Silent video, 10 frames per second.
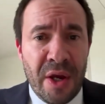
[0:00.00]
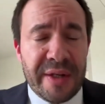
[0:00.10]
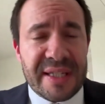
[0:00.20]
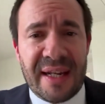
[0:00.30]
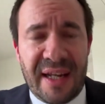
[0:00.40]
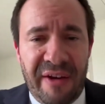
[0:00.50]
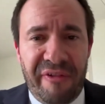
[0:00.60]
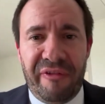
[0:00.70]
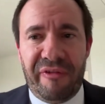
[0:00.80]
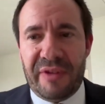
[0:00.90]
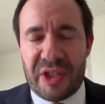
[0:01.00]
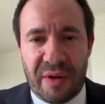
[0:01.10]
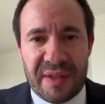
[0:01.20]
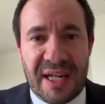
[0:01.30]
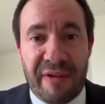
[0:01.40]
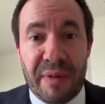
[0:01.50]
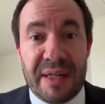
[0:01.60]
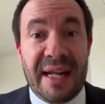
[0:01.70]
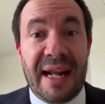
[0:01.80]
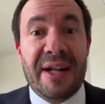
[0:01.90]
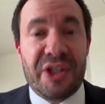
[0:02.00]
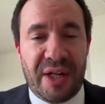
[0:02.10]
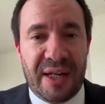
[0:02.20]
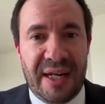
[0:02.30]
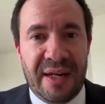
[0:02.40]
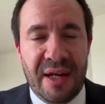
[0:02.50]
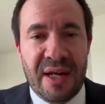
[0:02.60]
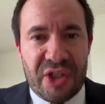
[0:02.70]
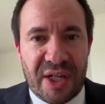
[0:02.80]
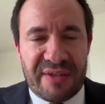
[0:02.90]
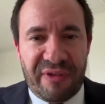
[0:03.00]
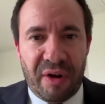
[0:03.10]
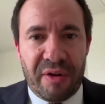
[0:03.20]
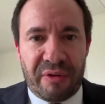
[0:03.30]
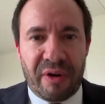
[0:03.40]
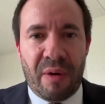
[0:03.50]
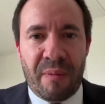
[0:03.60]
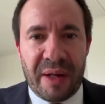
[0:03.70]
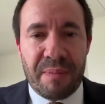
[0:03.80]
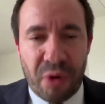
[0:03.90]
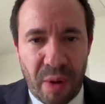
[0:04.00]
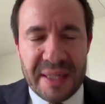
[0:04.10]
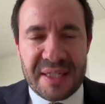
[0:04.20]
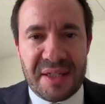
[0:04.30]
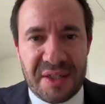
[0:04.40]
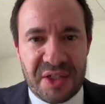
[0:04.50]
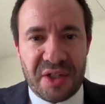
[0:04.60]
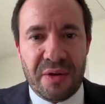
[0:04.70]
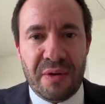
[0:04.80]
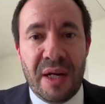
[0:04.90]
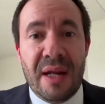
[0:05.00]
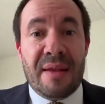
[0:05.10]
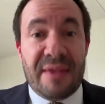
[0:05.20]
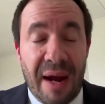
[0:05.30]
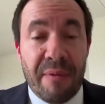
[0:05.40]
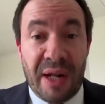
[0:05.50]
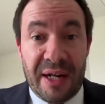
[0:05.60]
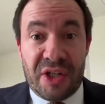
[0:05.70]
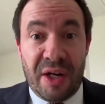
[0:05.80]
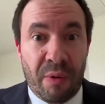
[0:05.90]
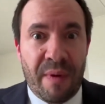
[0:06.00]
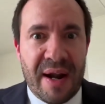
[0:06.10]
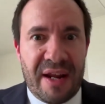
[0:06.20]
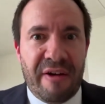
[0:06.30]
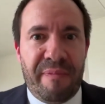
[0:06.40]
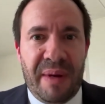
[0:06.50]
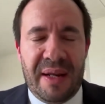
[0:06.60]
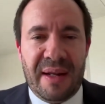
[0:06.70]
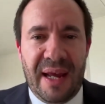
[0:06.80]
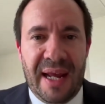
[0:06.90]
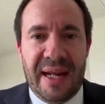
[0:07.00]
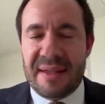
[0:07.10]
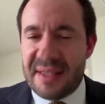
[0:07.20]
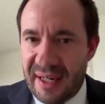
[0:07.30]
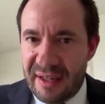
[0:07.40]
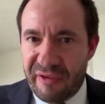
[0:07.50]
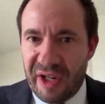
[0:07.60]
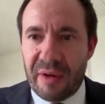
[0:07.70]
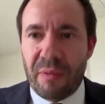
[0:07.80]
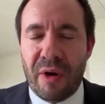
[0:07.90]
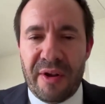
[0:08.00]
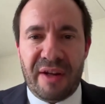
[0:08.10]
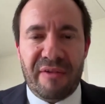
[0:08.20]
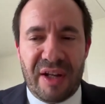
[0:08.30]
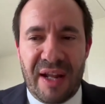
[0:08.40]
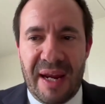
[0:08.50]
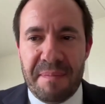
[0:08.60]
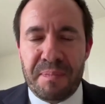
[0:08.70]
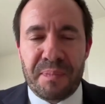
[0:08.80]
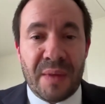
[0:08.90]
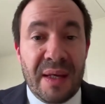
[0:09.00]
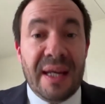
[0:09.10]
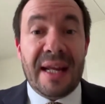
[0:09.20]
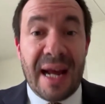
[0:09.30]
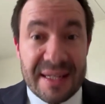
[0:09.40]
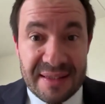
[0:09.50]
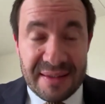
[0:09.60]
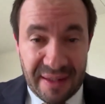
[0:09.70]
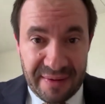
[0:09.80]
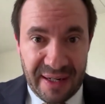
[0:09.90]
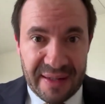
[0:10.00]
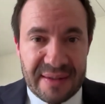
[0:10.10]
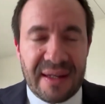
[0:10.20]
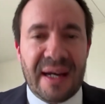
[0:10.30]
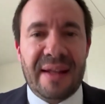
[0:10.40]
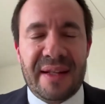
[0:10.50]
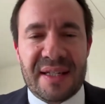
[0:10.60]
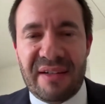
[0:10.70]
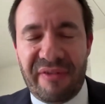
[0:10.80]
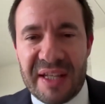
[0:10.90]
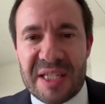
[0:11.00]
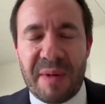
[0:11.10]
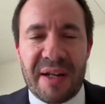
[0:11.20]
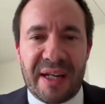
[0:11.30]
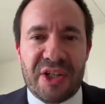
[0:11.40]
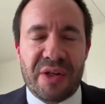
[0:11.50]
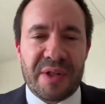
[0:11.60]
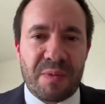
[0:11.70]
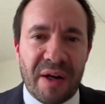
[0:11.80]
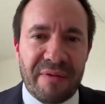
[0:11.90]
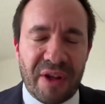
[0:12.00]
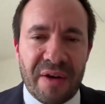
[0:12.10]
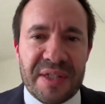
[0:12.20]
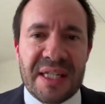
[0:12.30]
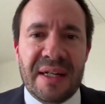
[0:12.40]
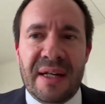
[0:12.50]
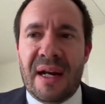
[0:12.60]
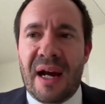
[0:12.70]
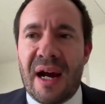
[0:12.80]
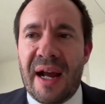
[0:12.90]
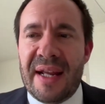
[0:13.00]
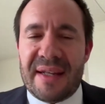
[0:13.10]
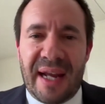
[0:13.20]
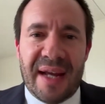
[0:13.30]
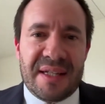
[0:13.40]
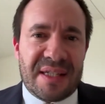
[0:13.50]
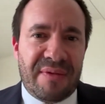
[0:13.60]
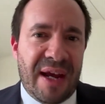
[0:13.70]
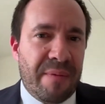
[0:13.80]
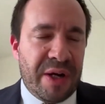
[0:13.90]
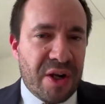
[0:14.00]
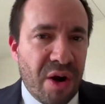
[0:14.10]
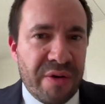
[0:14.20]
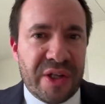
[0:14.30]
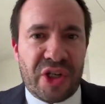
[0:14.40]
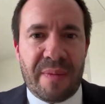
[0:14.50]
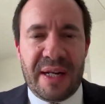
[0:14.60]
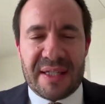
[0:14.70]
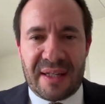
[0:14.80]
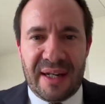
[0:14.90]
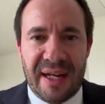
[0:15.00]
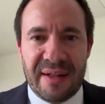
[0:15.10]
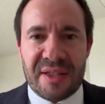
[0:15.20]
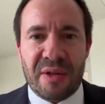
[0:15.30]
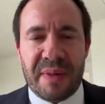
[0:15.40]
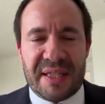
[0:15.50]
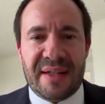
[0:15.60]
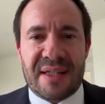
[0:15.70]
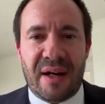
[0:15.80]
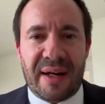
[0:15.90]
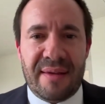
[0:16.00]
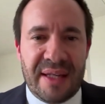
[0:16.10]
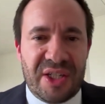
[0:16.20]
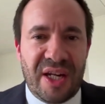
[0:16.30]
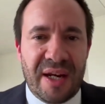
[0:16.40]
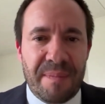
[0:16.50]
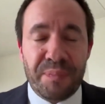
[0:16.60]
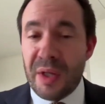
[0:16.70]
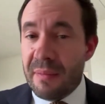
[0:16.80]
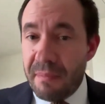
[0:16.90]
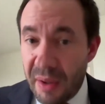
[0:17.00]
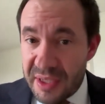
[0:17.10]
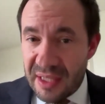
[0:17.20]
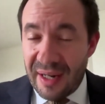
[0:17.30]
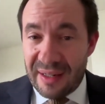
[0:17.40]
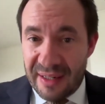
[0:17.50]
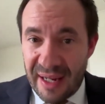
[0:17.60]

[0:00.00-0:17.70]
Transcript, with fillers: who said if the Scholz government had actually just followed through on what it promised to do, that would actually already have been a Zeitenwende worthy of the name. It hasn't done that. And this defense spending issue is one of those uh, indicators of that. We know that Germany is going to hit the two percent target this year, most likely